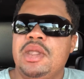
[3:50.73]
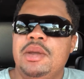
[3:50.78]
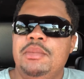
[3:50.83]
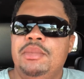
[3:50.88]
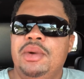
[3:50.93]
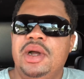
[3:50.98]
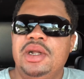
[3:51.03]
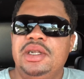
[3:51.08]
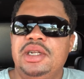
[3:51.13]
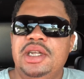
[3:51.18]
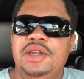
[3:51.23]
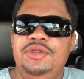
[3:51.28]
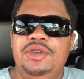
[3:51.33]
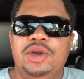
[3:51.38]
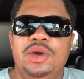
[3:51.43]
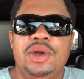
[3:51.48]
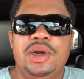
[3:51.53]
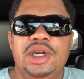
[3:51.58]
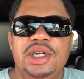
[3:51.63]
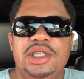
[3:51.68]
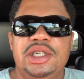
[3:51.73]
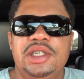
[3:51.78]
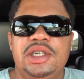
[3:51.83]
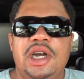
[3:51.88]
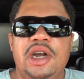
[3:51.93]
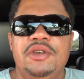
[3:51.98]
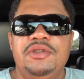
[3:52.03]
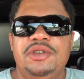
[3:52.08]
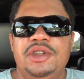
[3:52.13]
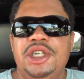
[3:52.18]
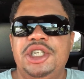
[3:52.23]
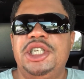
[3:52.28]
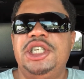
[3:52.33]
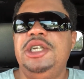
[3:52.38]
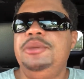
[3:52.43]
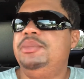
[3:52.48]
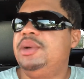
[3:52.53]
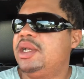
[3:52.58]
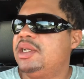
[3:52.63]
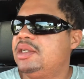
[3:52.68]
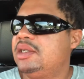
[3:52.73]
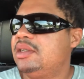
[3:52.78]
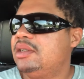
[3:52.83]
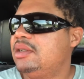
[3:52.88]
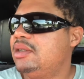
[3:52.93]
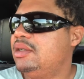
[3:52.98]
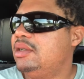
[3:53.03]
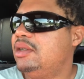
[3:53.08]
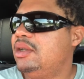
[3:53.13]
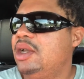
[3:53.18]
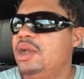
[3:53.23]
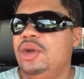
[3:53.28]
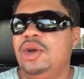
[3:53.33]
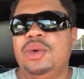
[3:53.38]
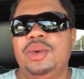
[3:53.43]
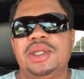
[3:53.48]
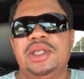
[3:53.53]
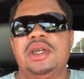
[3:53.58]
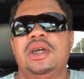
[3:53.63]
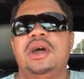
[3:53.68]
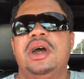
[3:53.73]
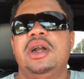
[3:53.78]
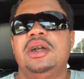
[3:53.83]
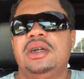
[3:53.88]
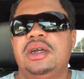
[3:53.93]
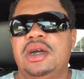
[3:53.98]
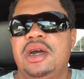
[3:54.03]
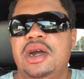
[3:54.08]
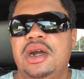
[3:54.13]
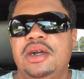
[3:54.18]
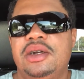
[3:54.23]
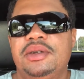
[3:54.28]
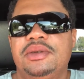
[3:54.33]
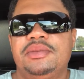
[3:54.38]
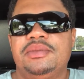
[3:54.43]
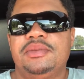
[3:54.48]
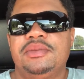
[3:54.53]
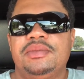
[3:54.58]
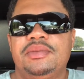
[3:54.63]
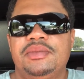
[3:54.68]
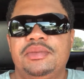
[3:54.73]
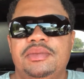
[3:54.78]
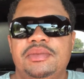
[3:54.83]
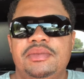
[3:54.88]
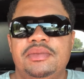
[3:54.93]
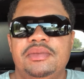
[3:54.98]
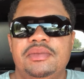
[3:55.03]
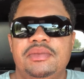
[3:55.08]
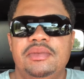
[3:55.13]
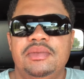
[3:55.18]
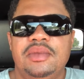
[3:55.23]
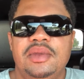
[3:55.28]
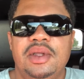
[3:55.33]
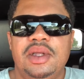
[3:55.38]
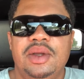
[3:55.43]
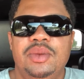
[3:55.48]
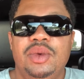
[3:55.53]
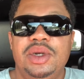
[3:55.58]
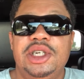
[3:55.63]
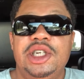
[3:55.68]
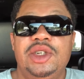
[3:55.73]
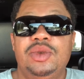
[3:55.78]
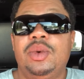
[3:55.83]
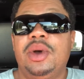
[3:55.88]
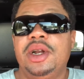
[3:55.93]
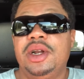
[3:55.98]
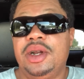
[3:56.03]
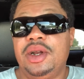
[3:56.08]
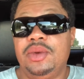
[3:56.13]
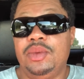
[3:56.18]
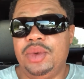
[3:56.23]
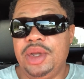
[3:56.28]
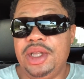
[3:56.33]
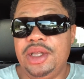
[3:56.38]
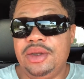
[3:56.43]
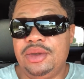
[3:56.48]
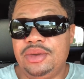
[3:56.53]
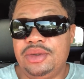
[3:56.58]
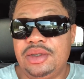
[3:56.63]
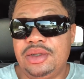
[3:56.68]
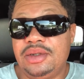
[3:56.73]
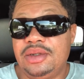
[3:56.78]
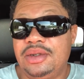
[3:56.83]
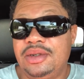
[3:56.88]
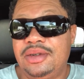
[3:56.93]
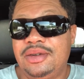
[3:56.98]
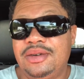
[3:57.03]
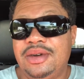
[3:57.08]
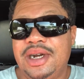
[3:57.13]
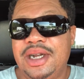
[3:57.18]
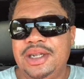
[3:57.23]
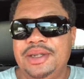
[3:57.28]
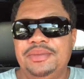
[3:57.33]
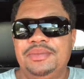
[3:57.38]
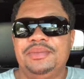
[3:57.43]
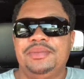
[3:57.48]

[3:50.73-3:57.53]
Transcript: But if you're going to start for the cheapest, you can go with the garden cart, which is what we use, right?